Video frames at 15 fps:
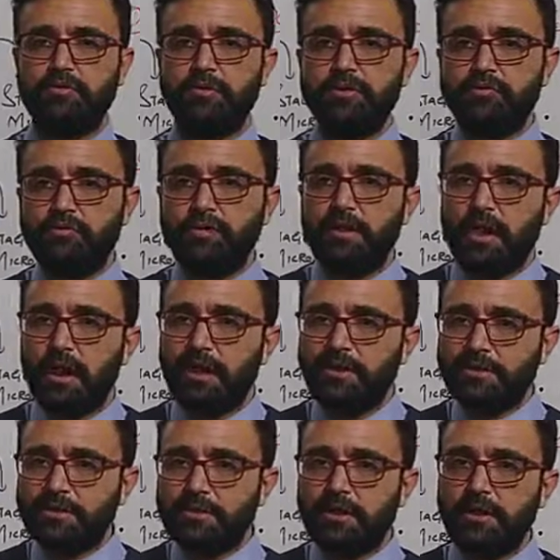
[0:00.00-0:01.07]
which we are
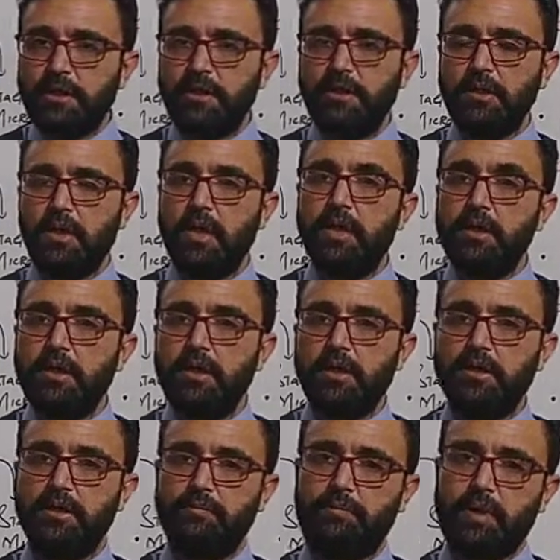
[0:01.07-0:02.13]
studying under the